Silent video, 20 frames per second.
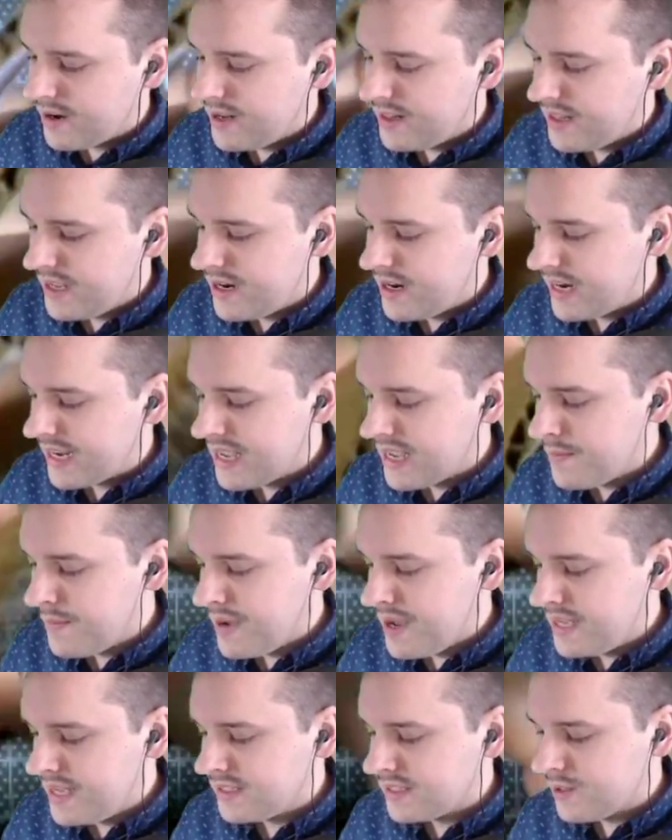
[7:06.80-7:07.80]
in there. Again,
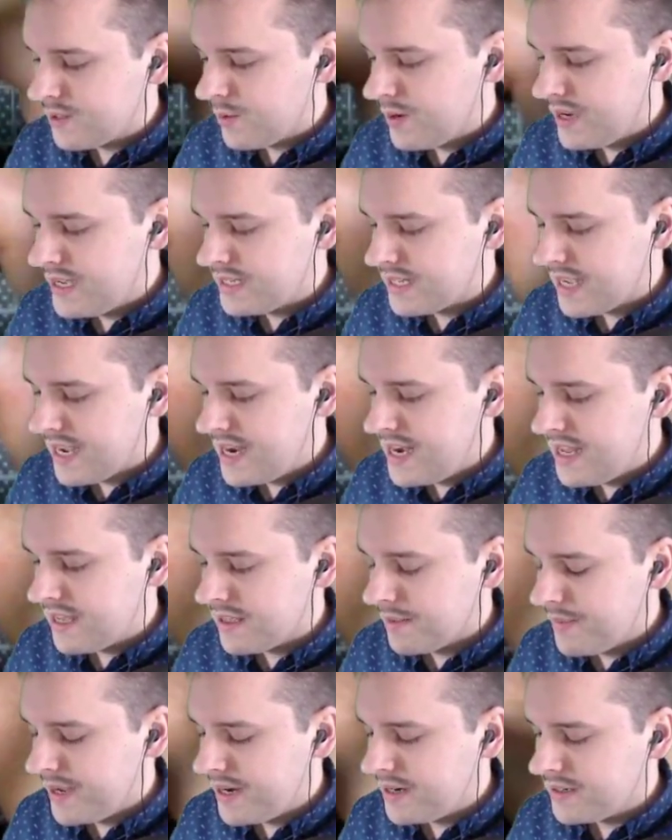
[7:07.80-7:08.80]
mine's quite tiny
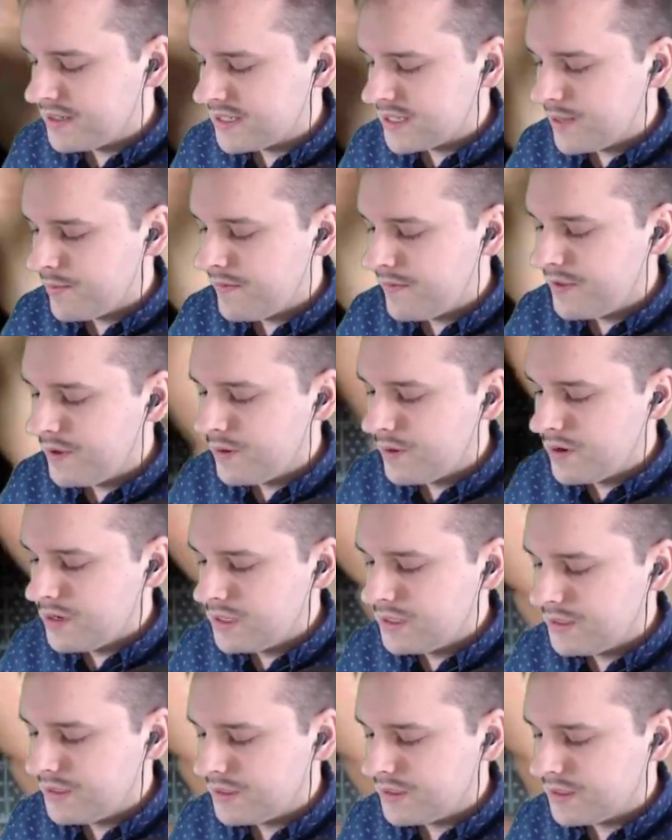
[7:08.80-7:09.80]
compared to some of
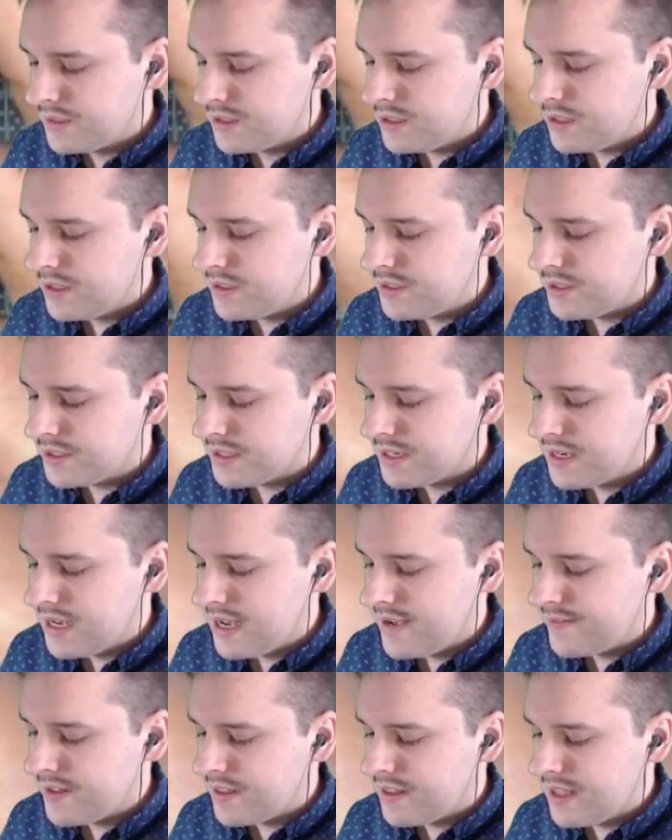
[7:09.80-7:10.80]
yours, so you're just gonna
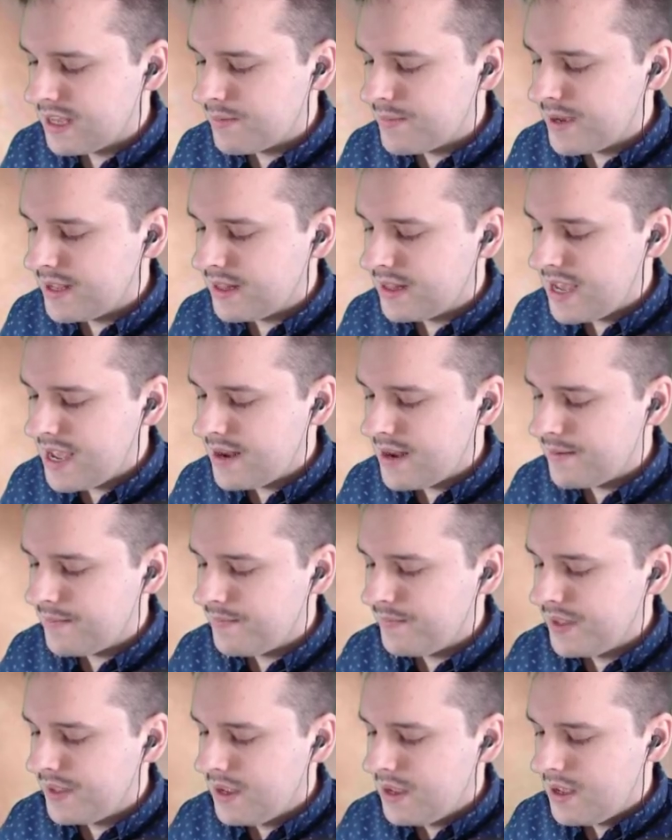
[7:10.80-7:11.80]
have to think about that.
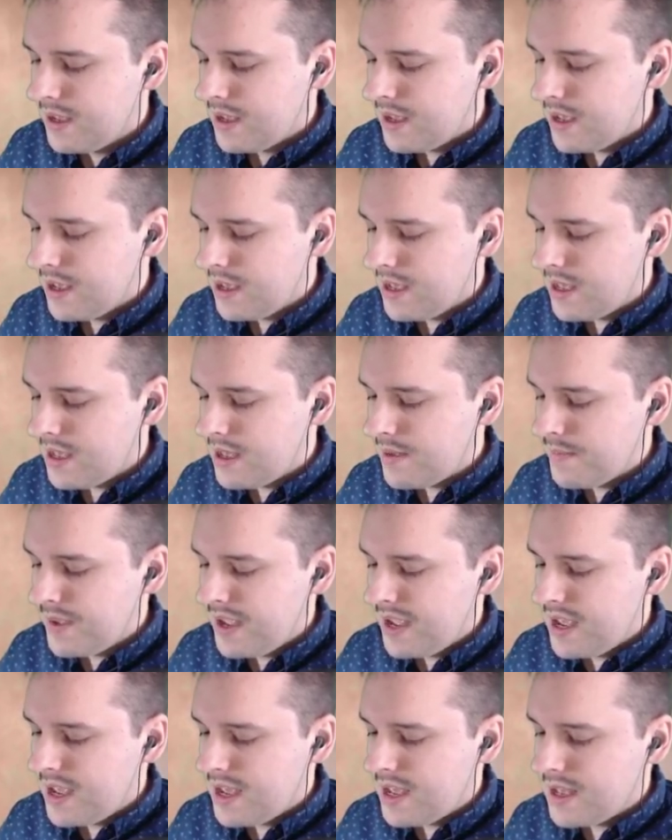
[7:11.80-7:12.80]

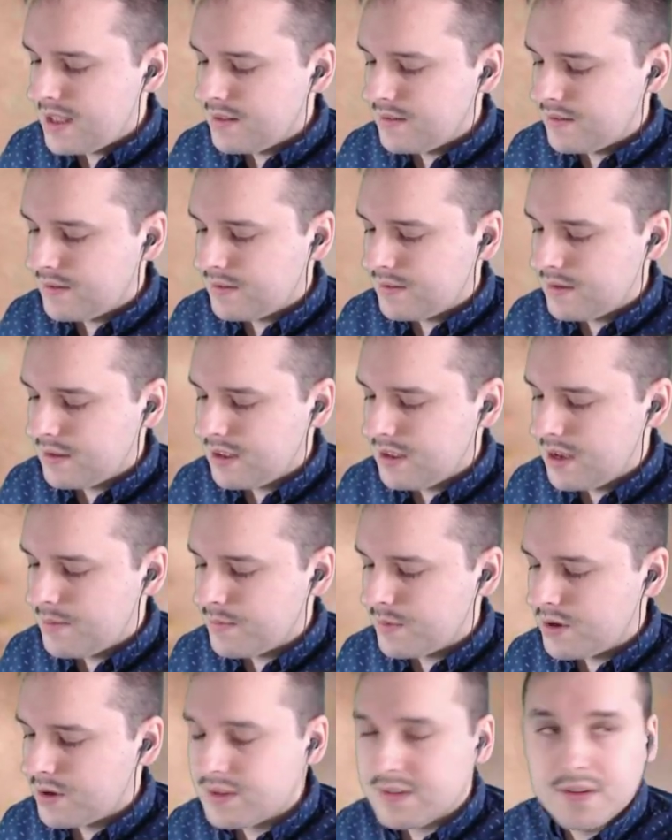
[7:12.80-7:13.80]
And I'm
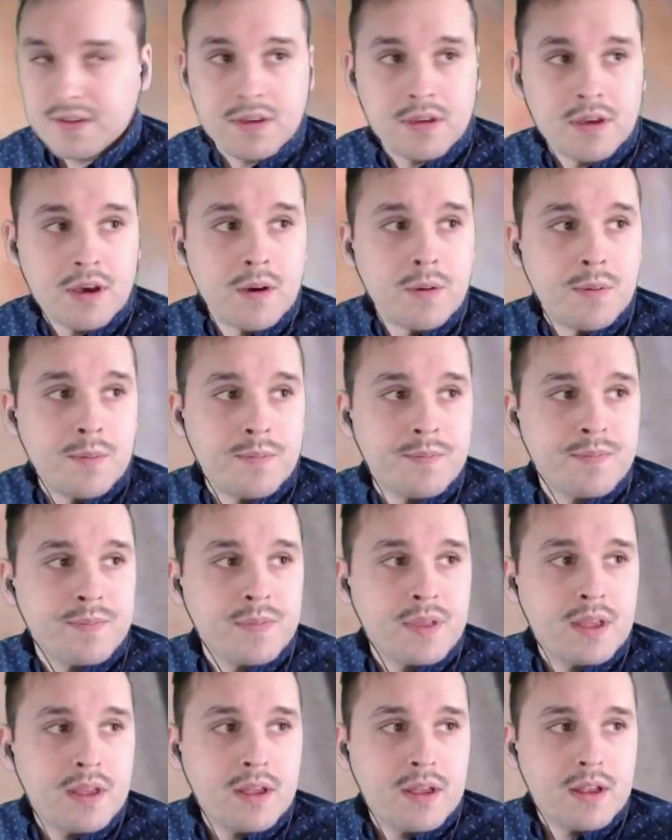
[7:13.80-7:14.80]
good to go.
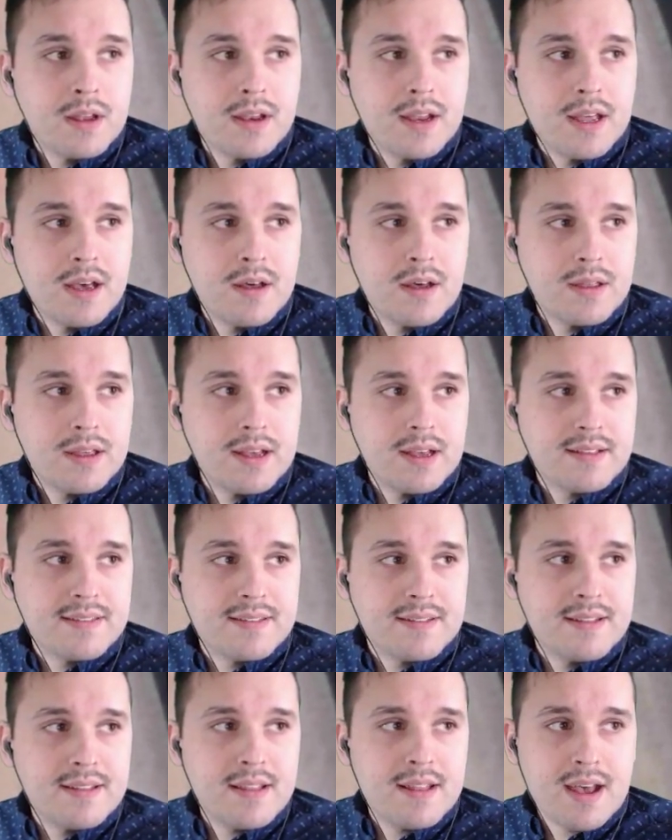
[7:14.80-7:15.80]
Now, it's
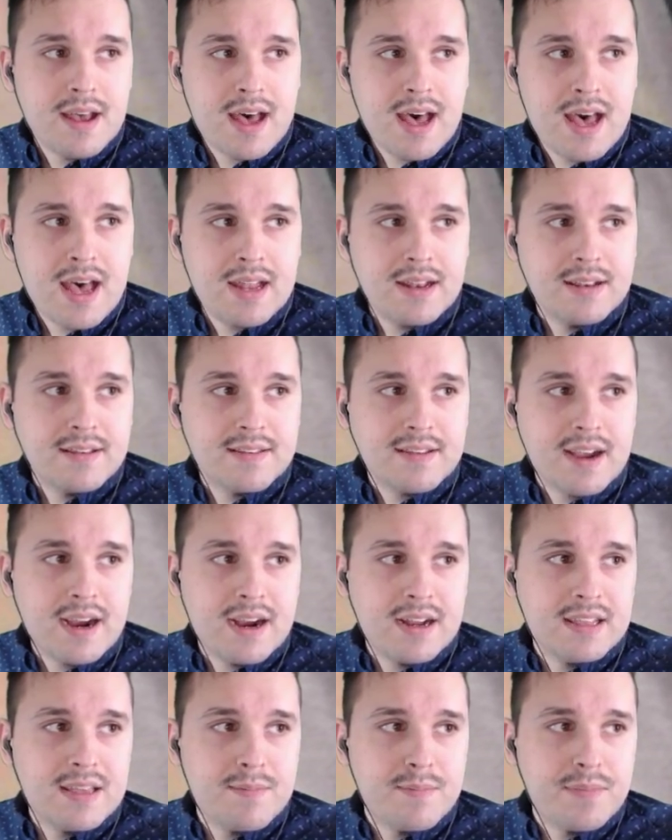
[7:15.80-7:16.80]
not
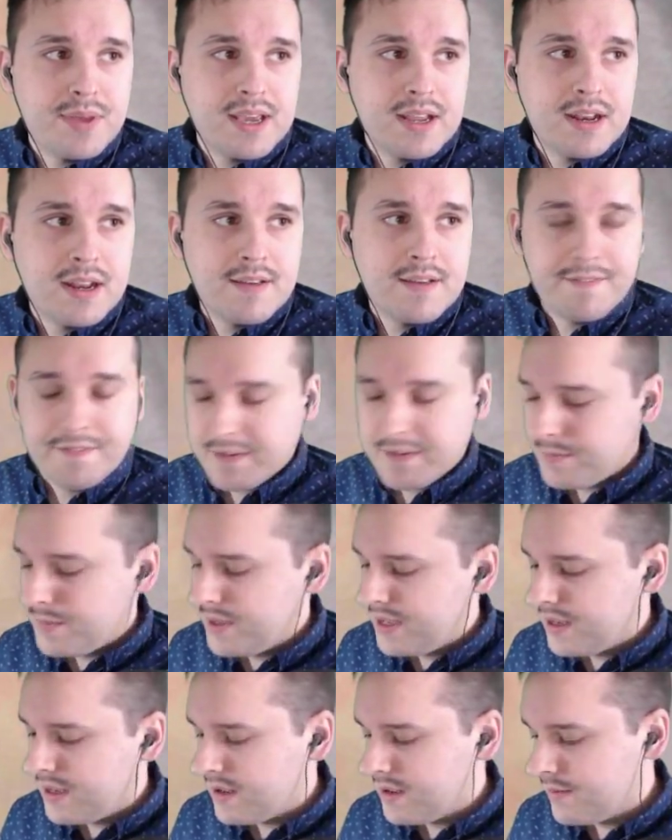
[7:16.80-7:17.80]
entirely big enough for
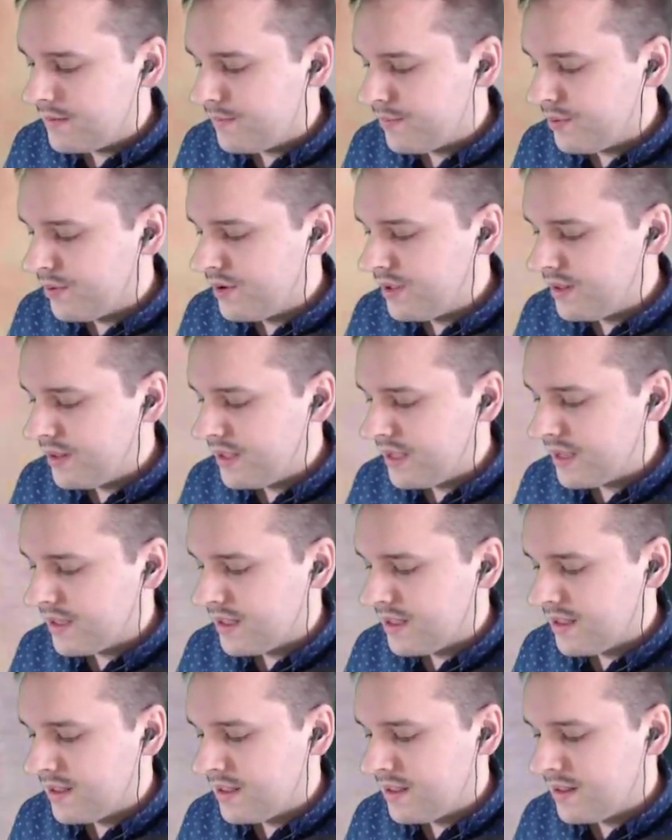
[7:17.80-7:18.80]
me to put like
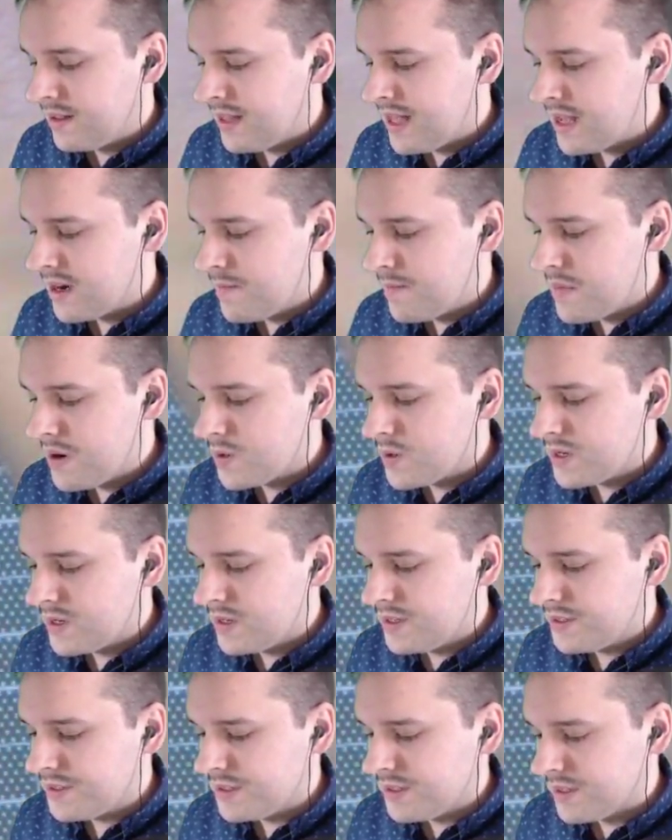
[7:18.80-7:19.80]
a lot of
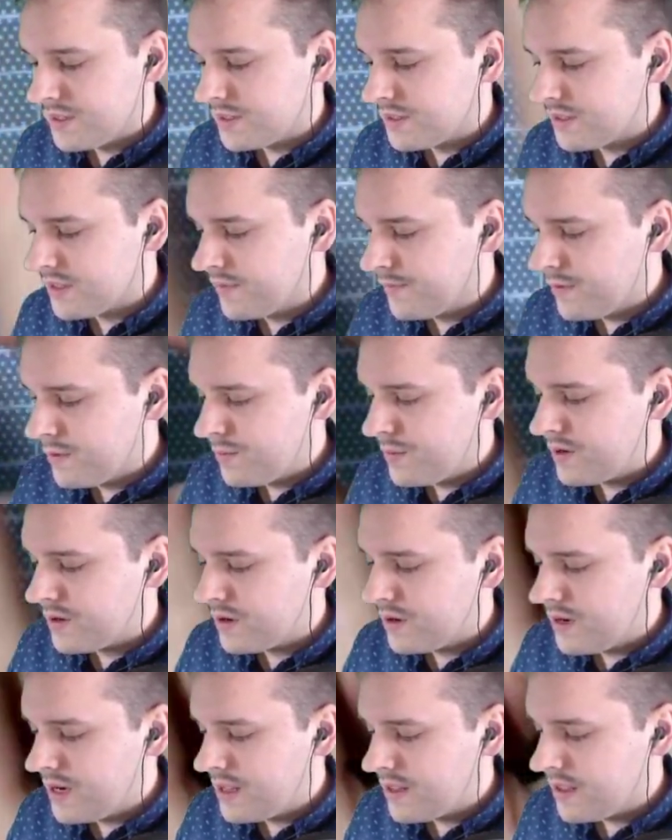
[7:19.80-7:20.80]
motors or servo
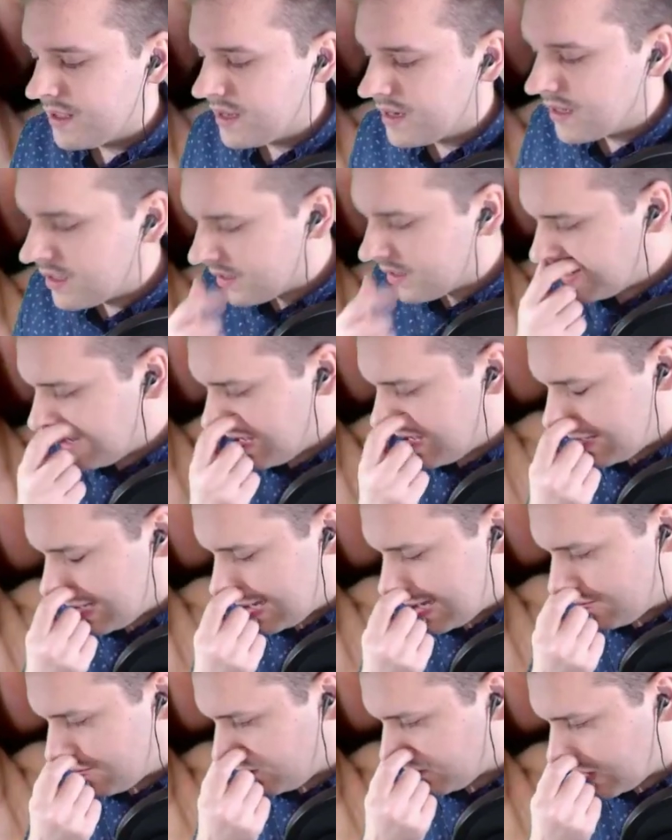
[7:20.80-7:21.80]
motor or anything in it,
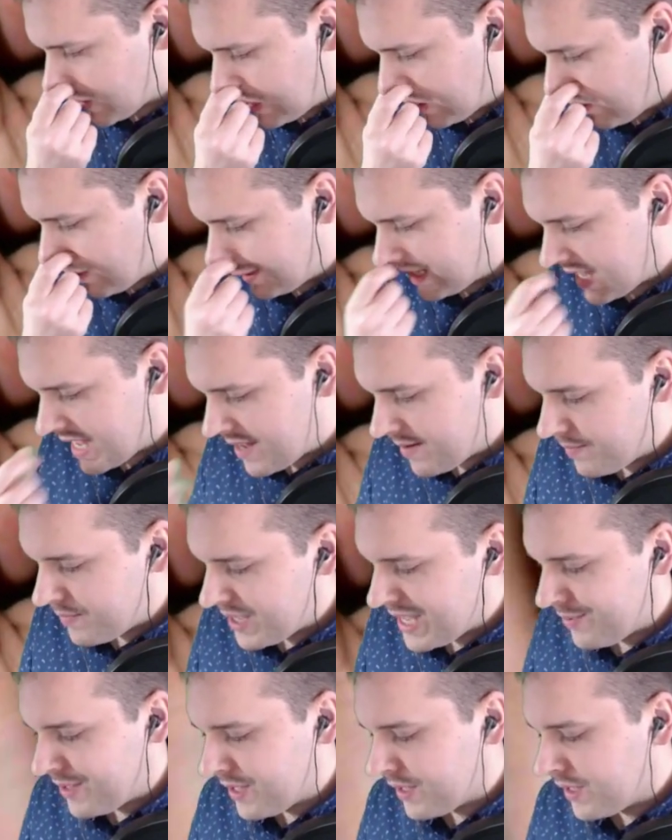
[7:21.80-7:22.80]
and we'll talk about that
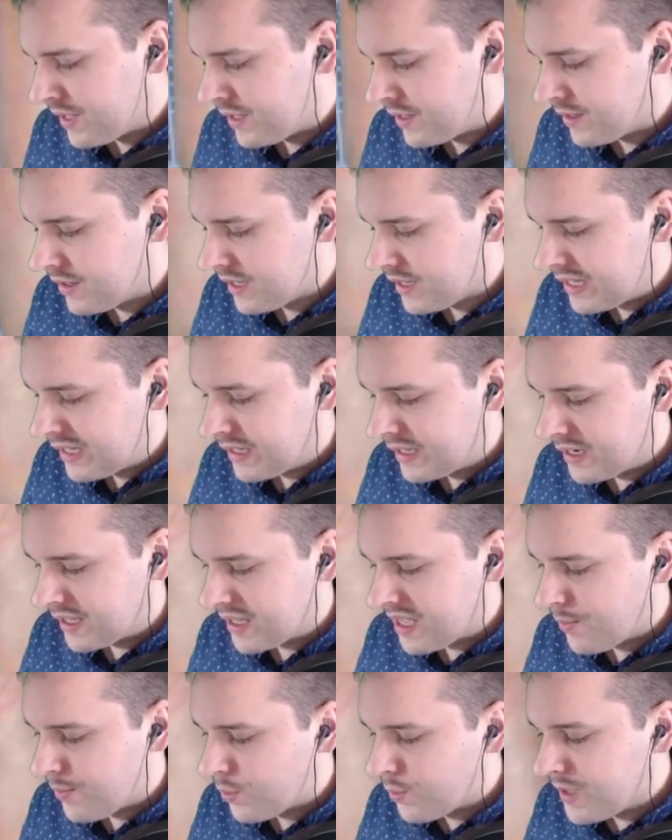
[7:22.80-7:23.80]
maybe in a
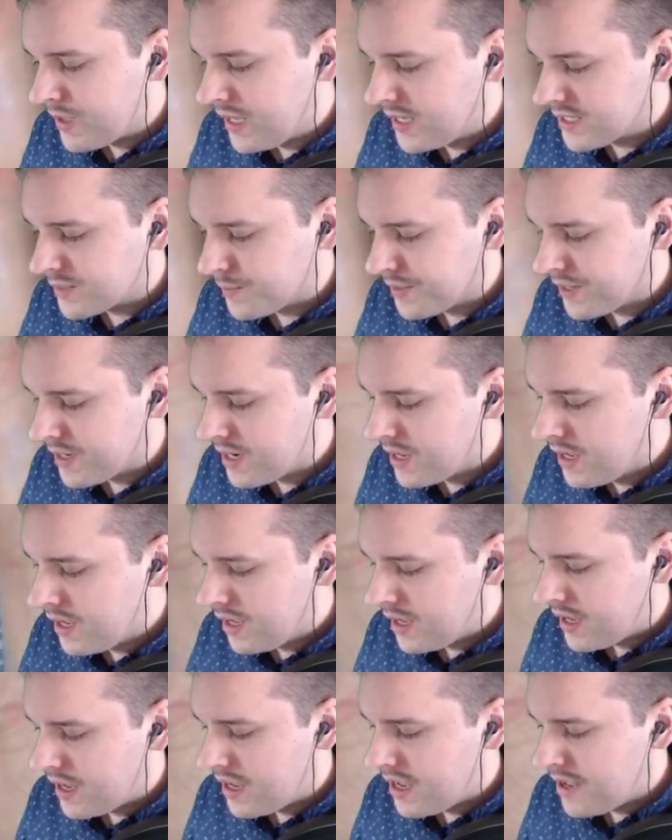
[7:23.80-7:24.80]
couple weeks, but
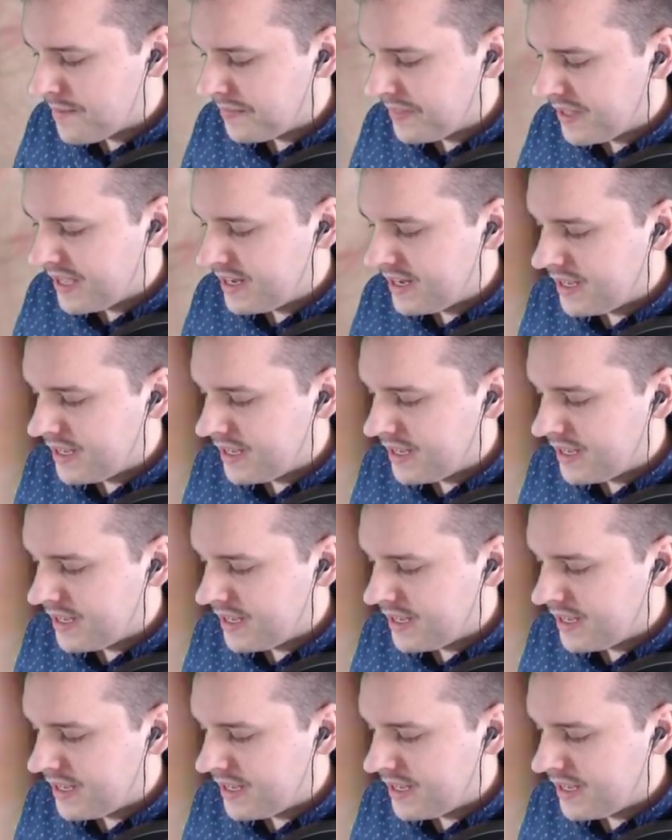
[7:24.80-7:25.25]
it